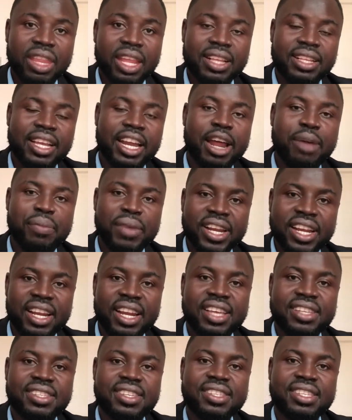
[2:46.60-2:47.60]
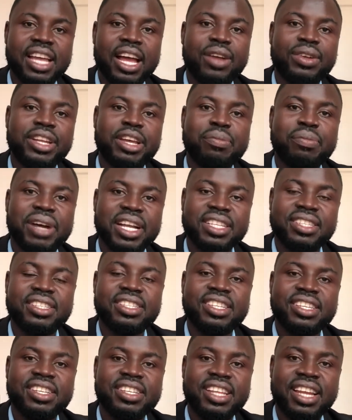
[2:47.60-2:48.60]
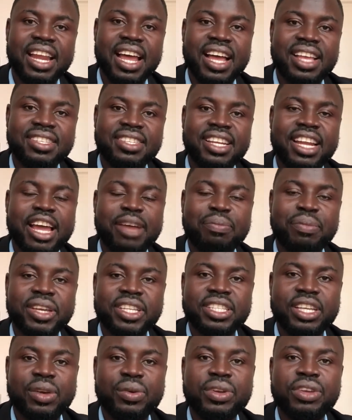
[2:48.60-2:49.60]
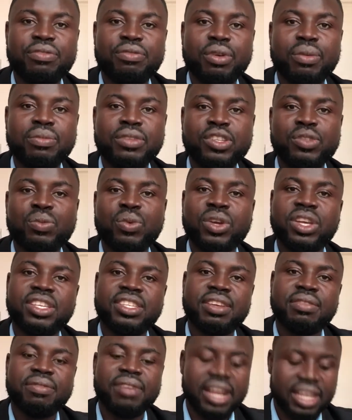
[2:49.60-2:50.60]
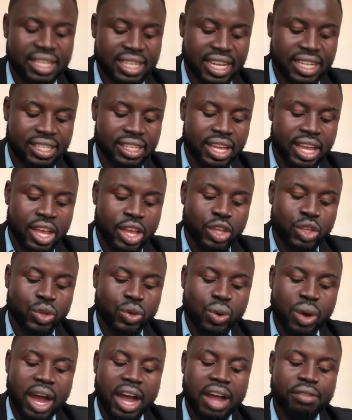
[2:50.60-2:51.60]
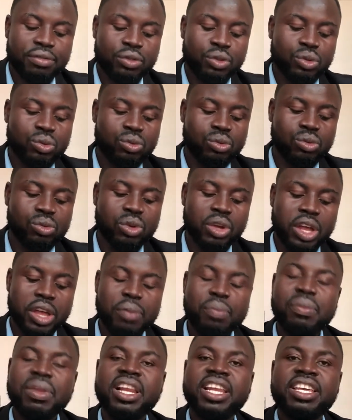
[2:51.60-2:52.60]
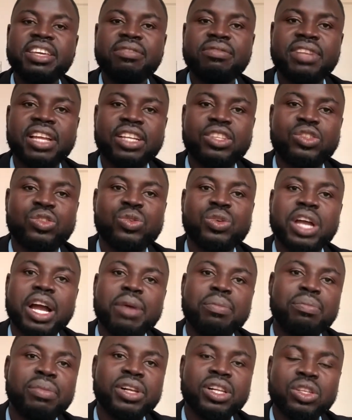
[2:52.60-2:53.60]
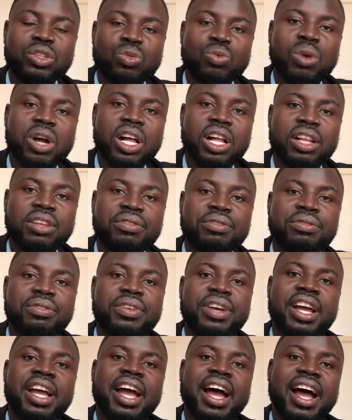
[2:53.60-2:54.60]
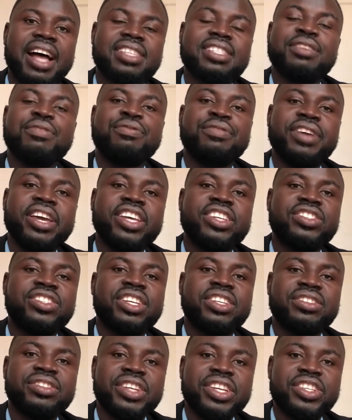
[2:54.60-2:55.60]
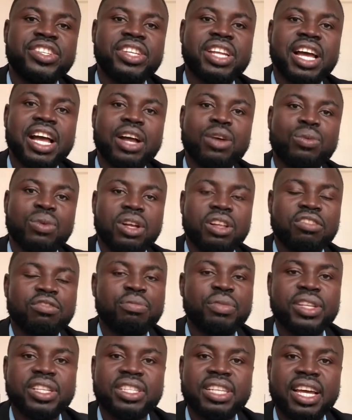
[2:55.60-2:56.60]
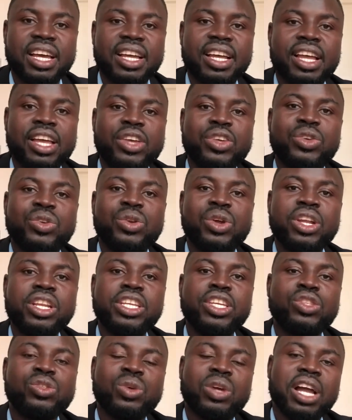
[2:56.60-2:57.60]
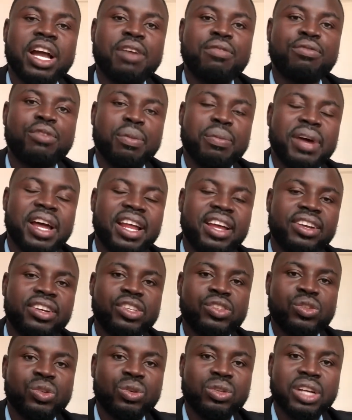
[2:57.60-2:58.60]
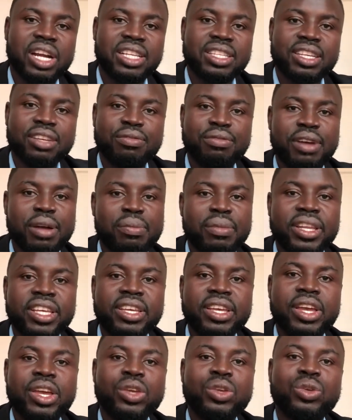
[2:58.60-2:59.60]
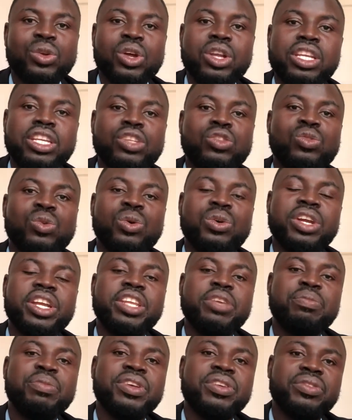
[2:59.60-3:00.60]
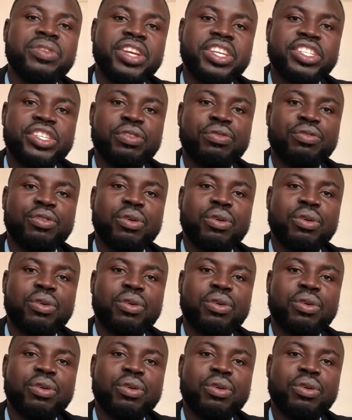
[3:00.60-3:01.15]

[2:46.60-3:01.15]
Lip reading: there are many lessons out there, but the last thing I picked away from this book is the fact that you have to believe that you can build wealth as a first generational wealth builder. You don't need to come from an aristocratic family. You don't need to already be rich